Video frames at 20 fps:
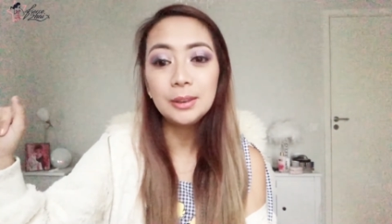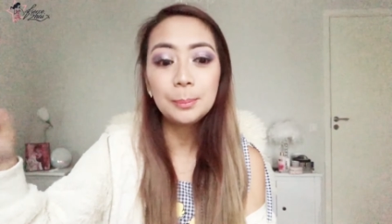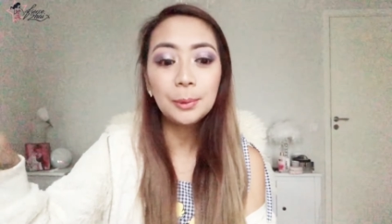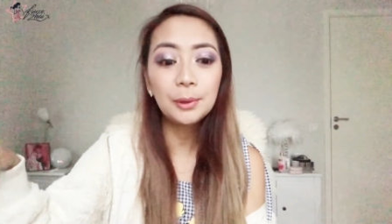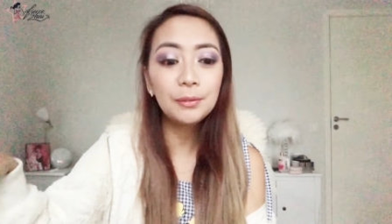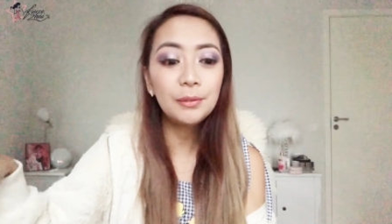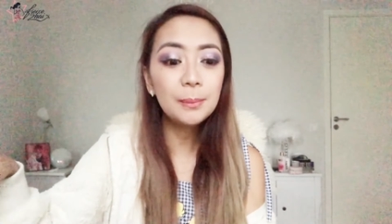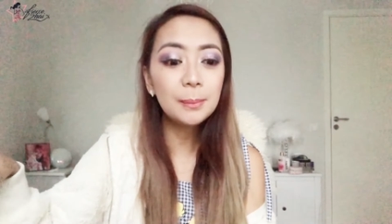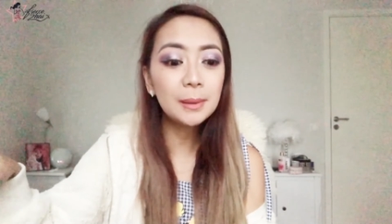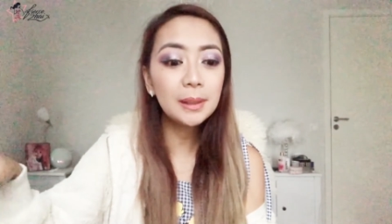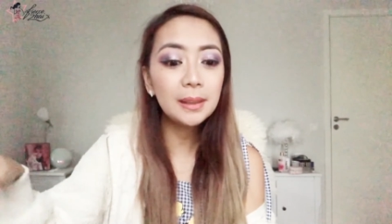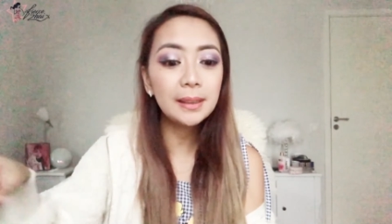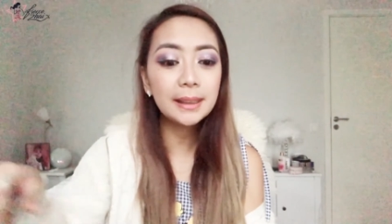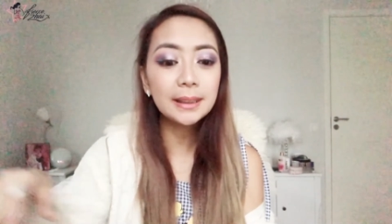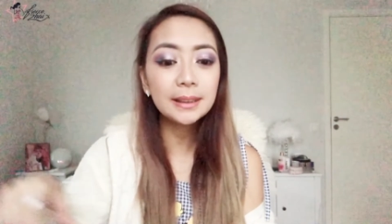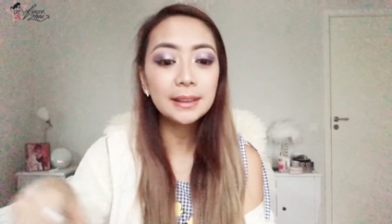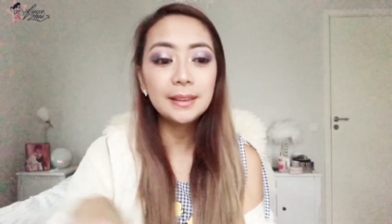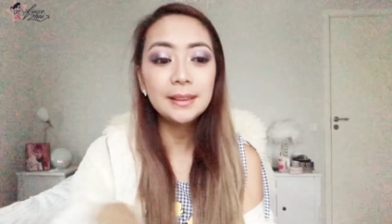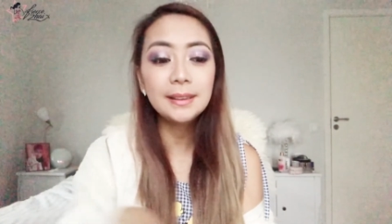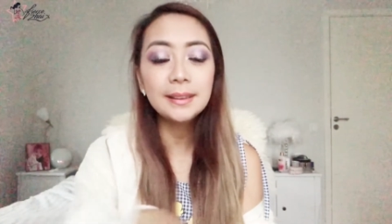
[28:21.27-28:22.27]
perfume
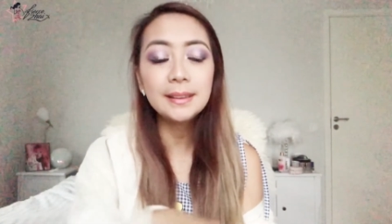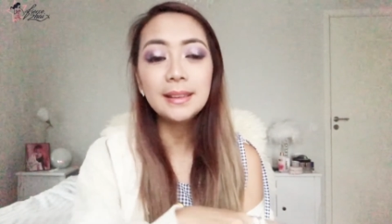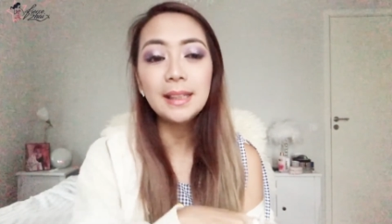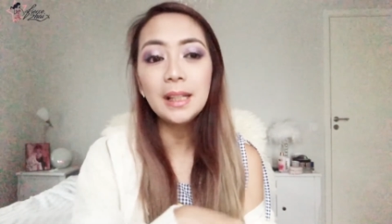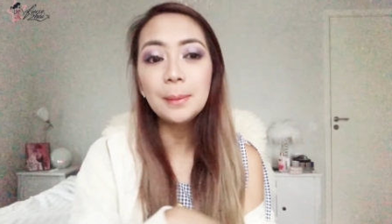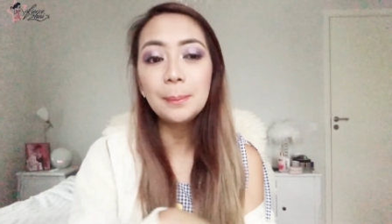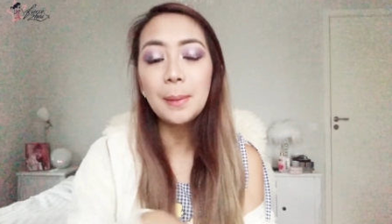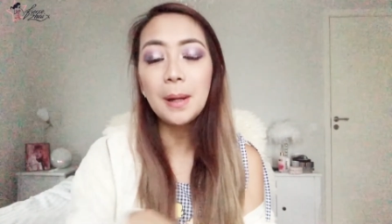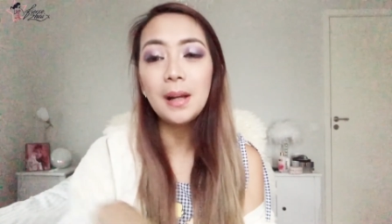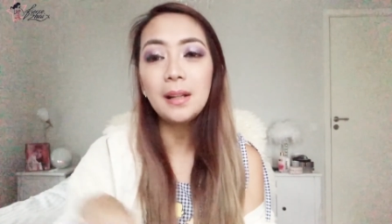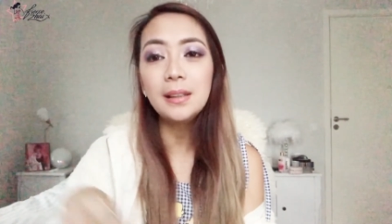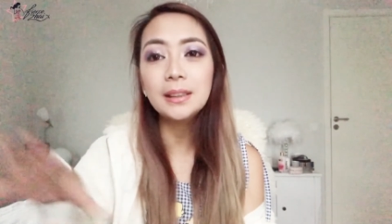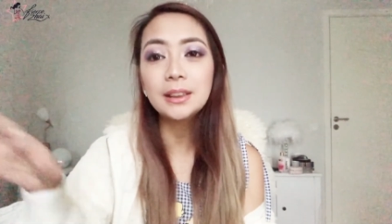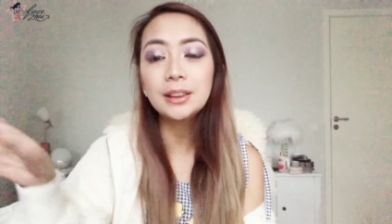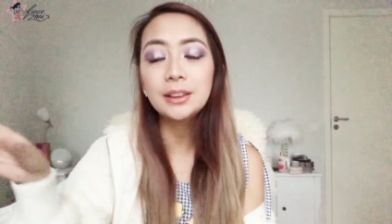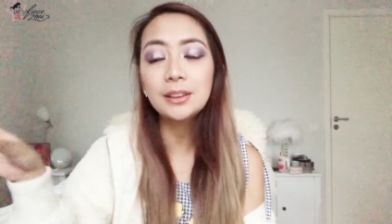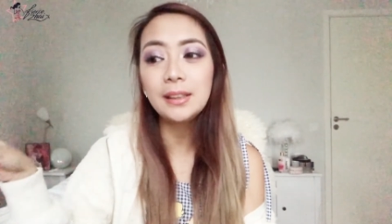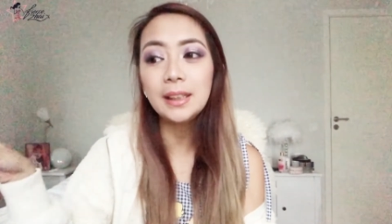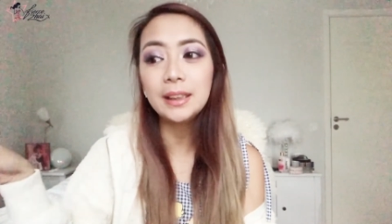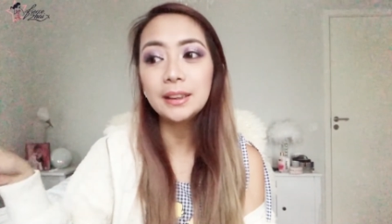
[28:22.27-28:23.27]
collections, nail polish
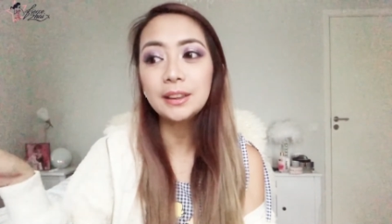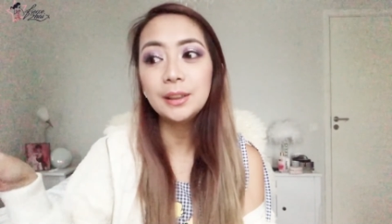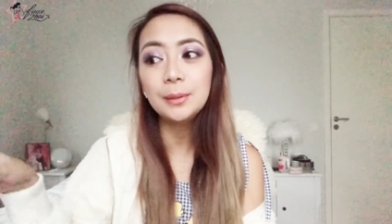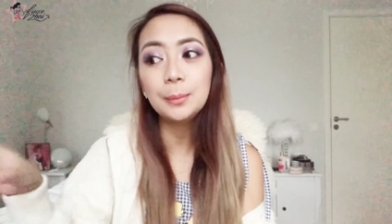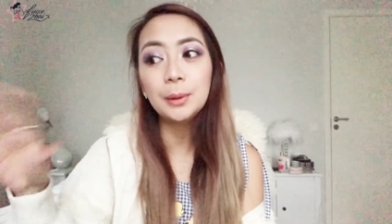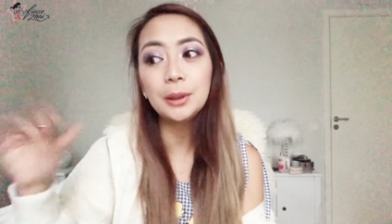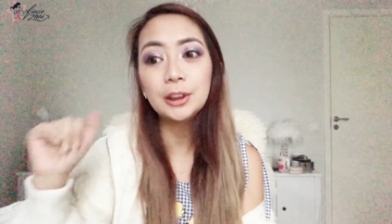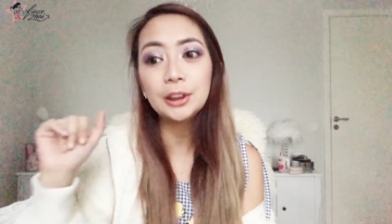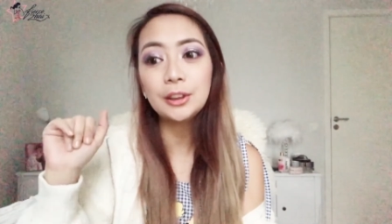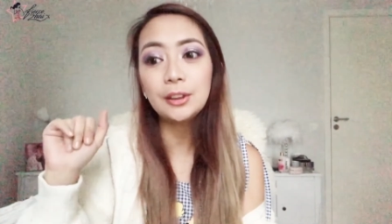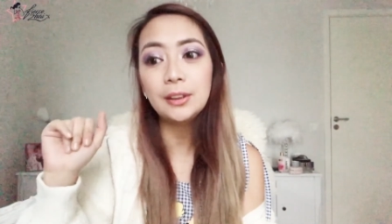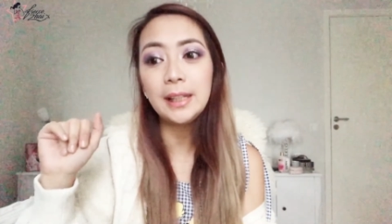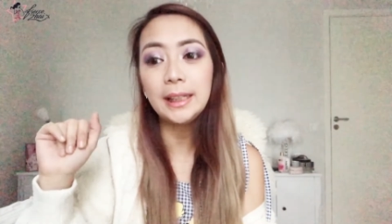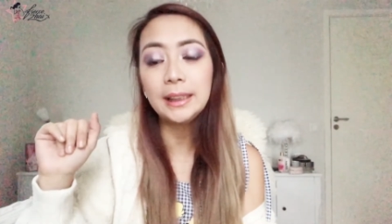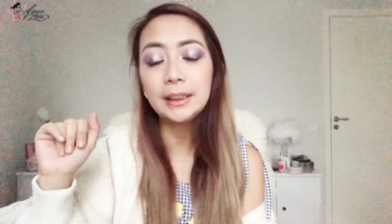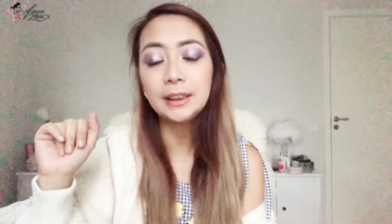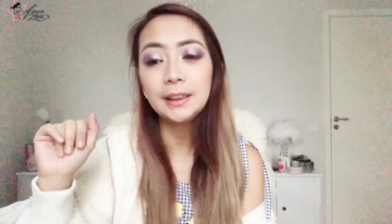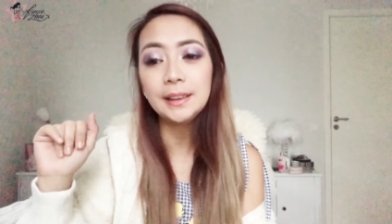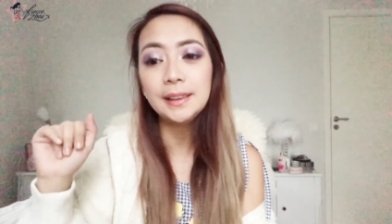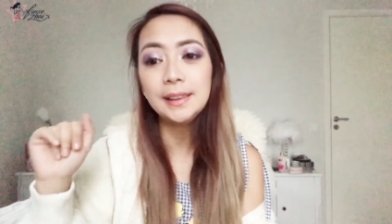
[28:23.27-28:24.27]
collection, brush
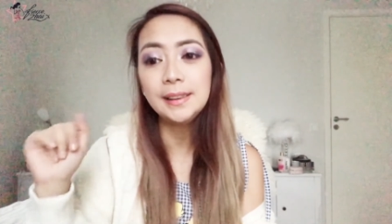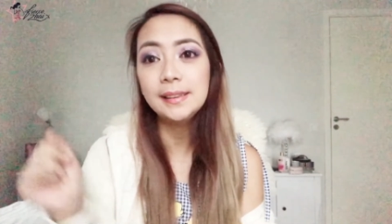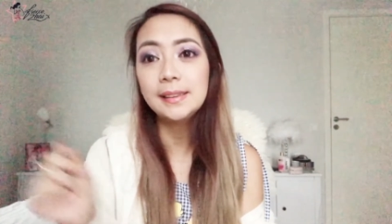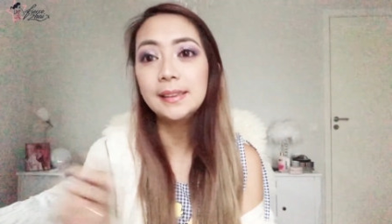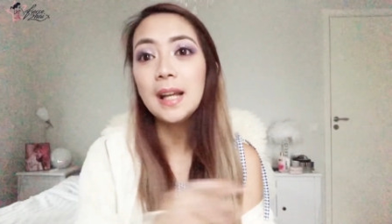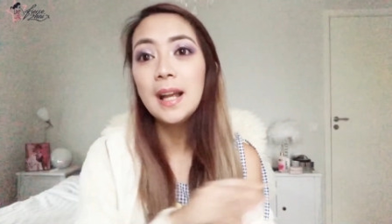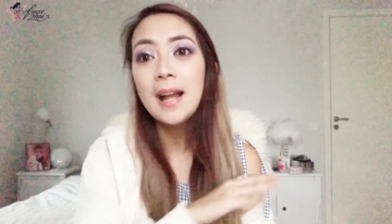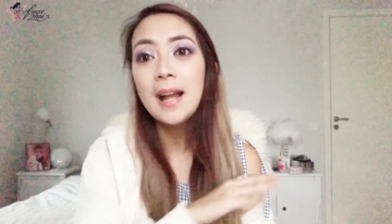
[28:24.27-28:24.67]
collections,